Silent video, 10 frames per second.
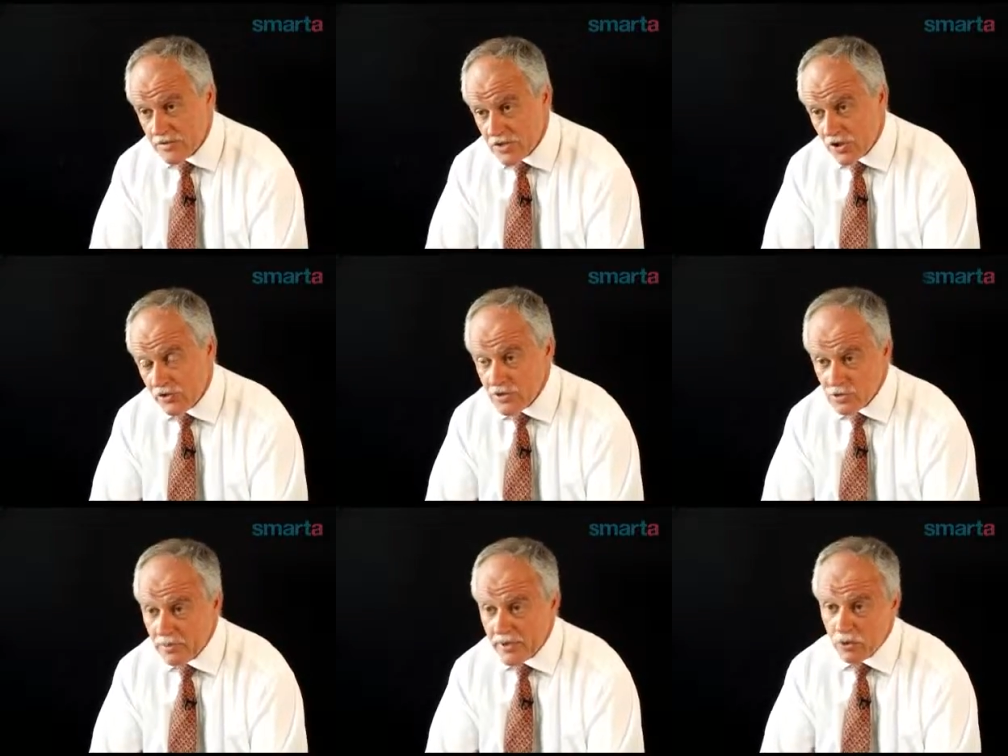So this
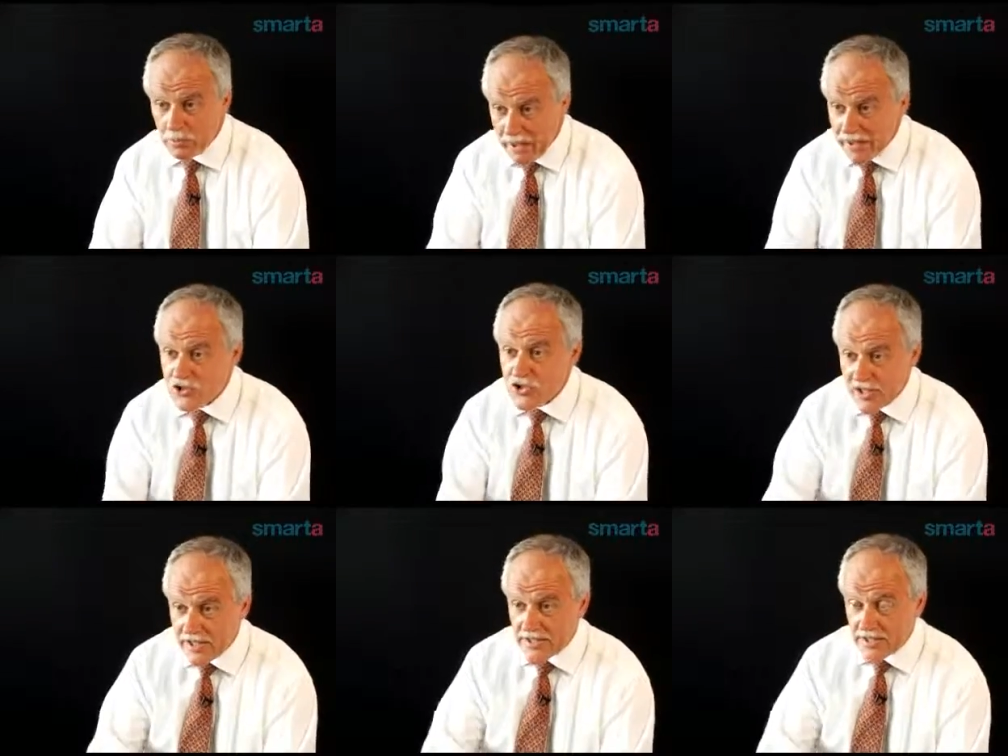will be your balance
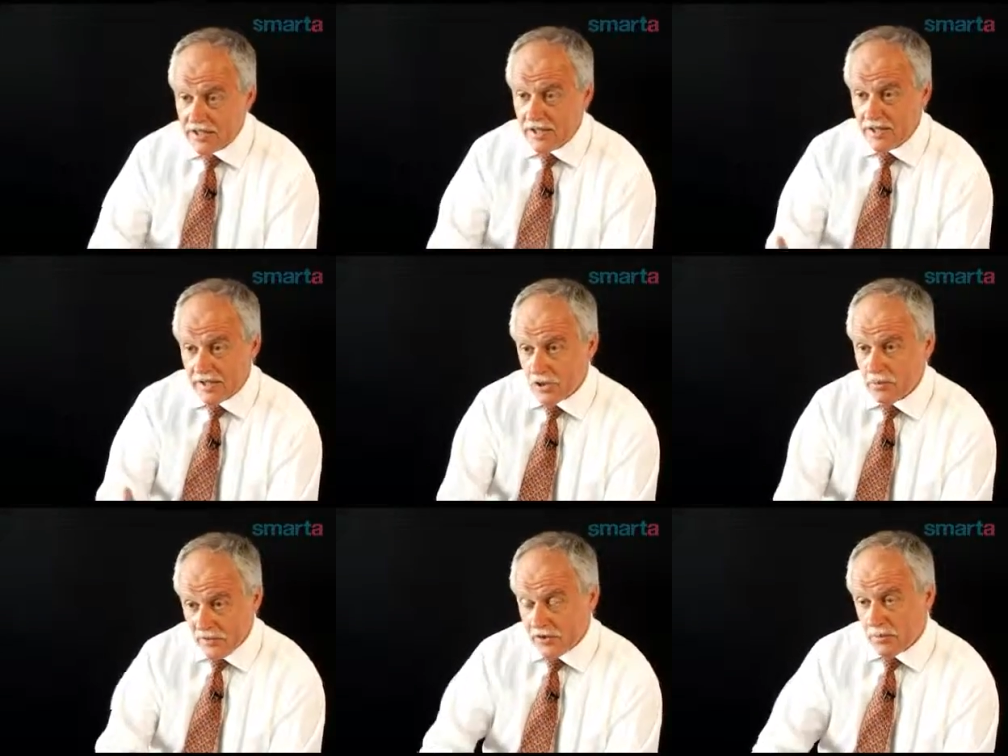sheet, your
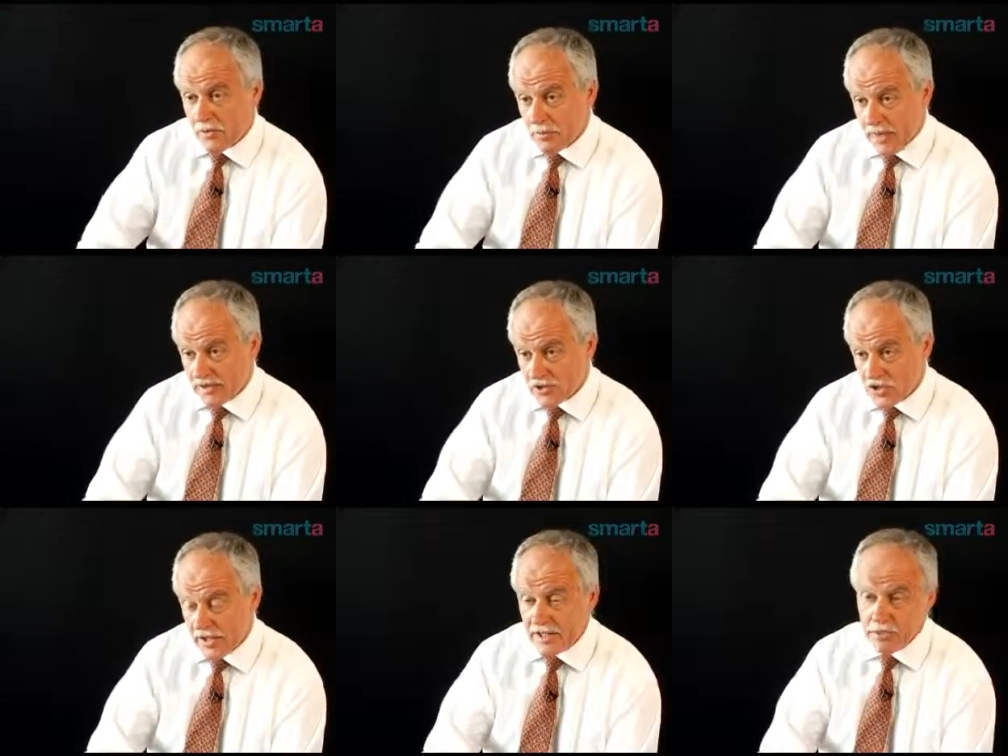month-to-month balance
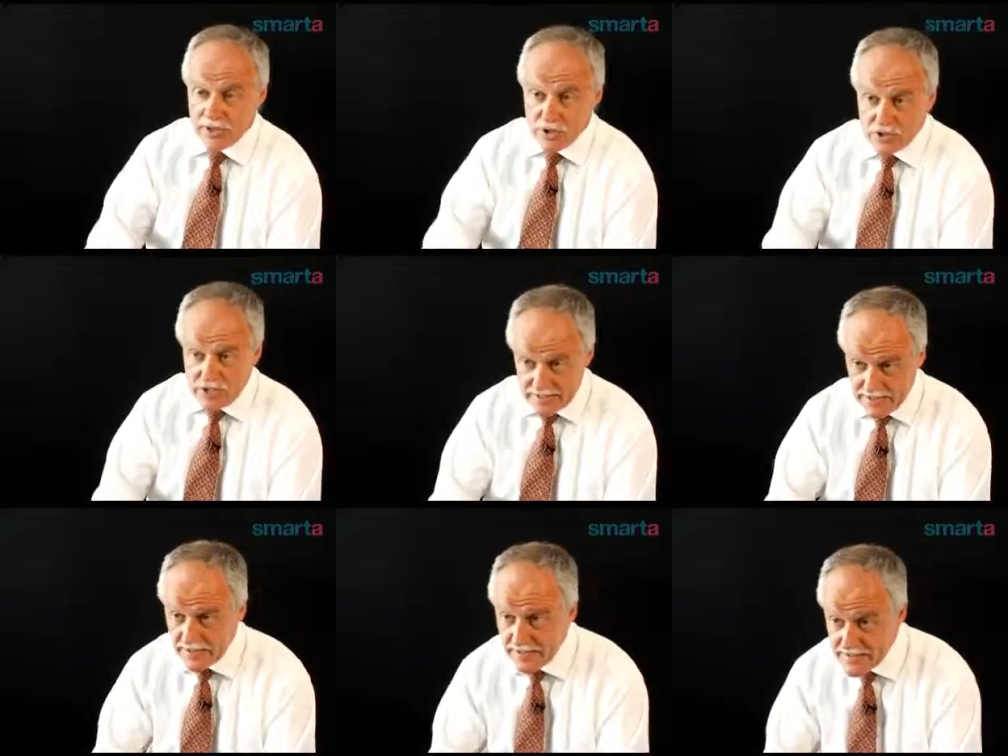sheet, it'll be your
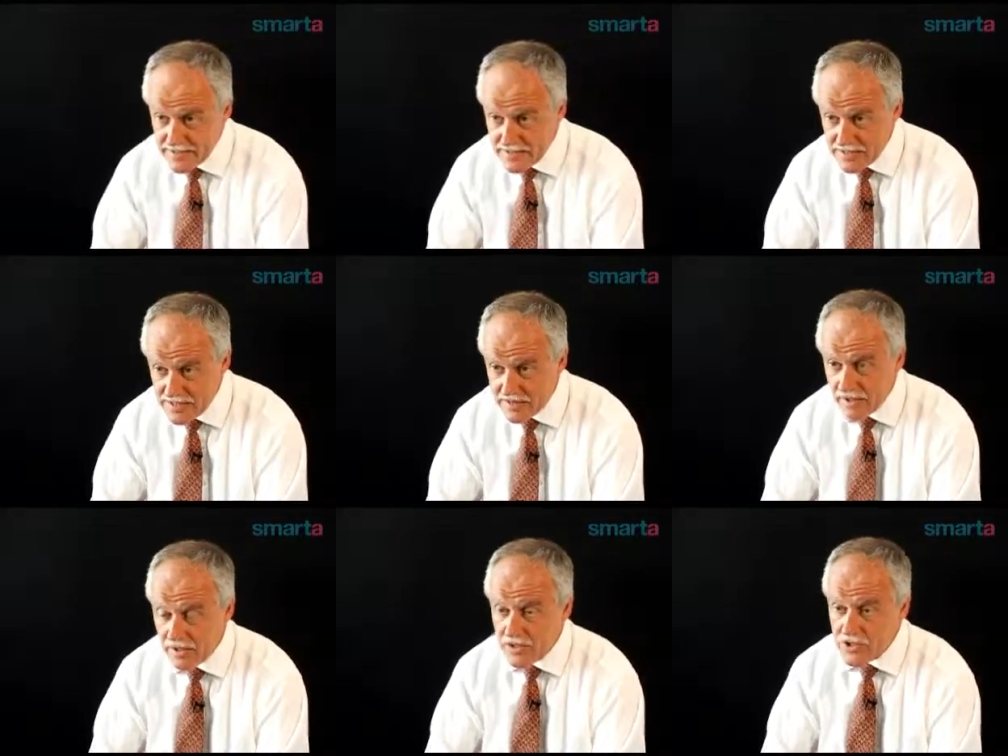debtor lists.
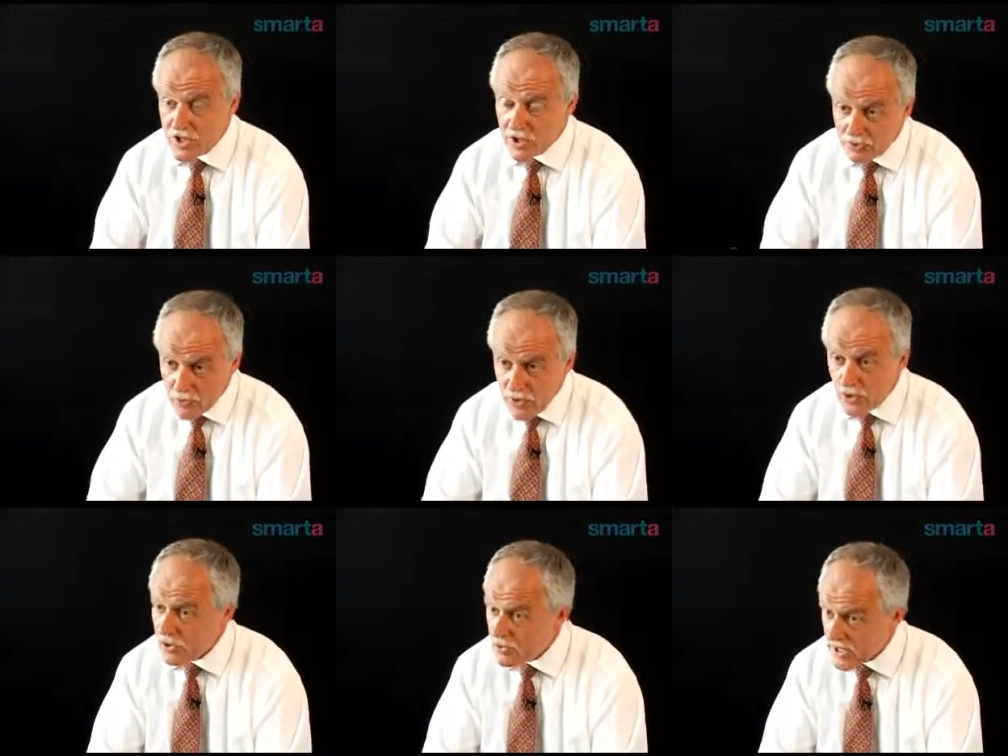So if we look
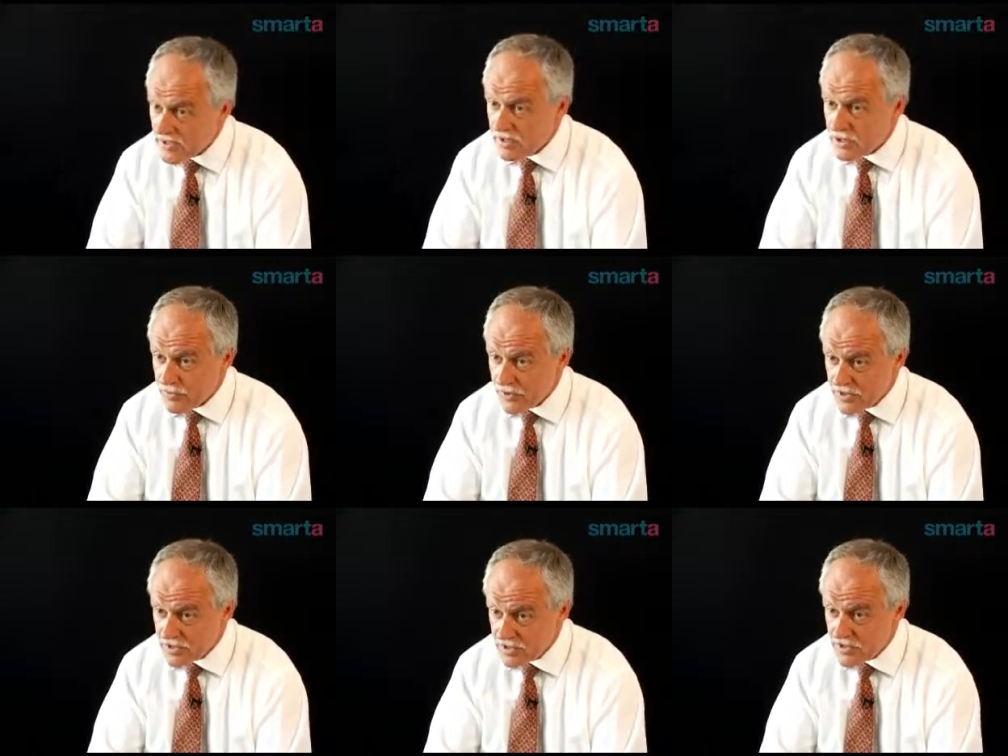at your debtor list, for
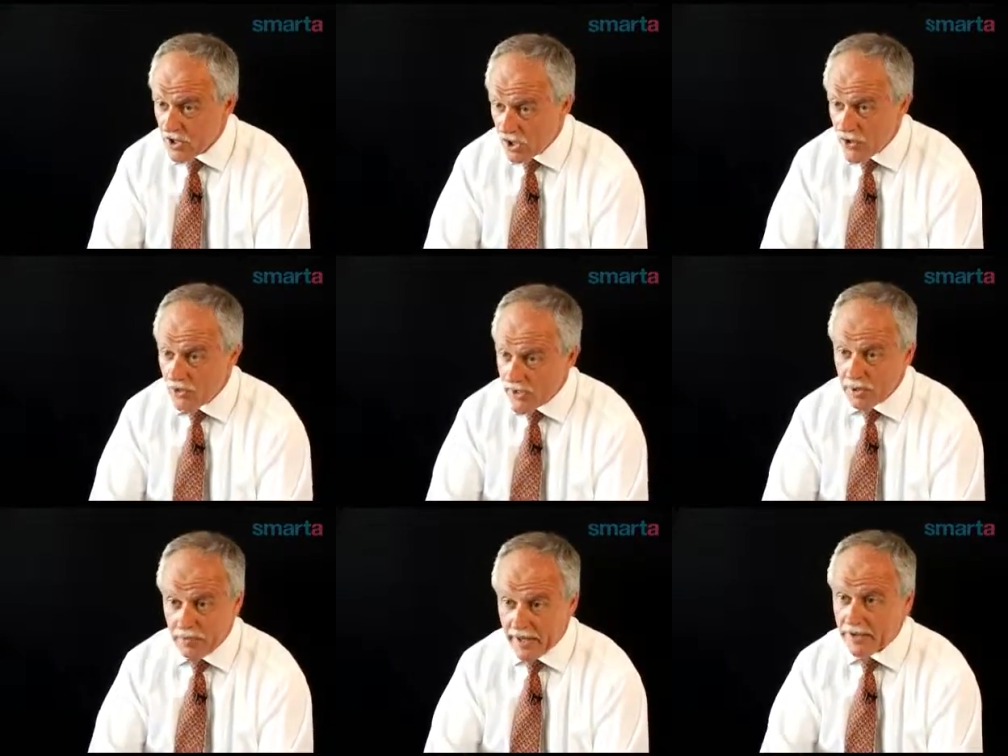instance, are you
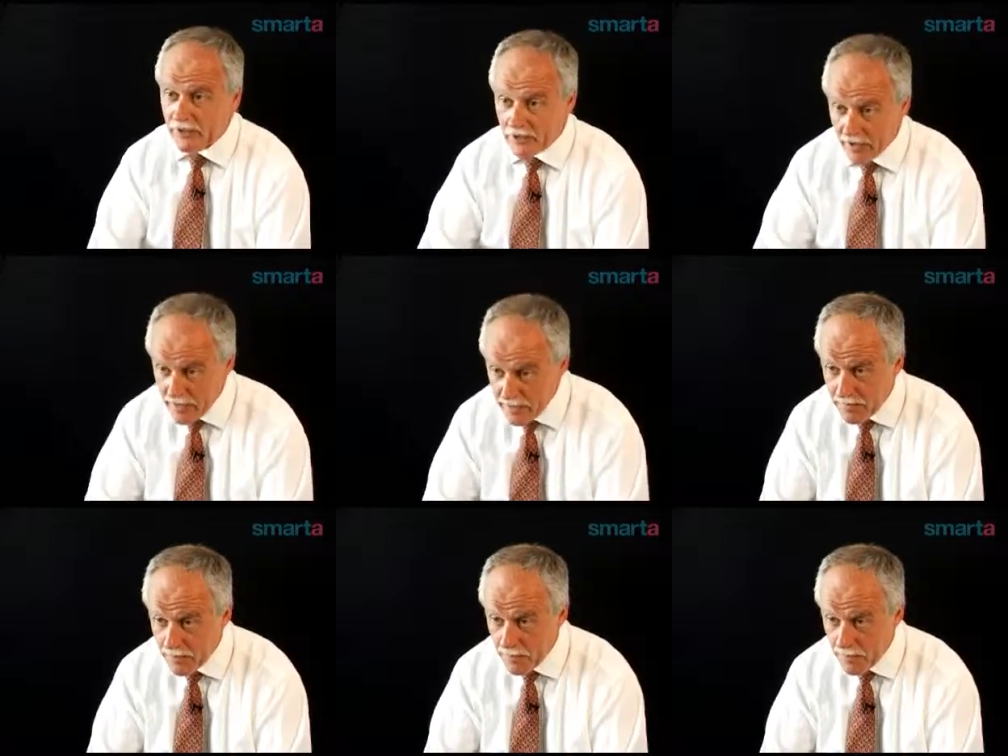getting paid on time?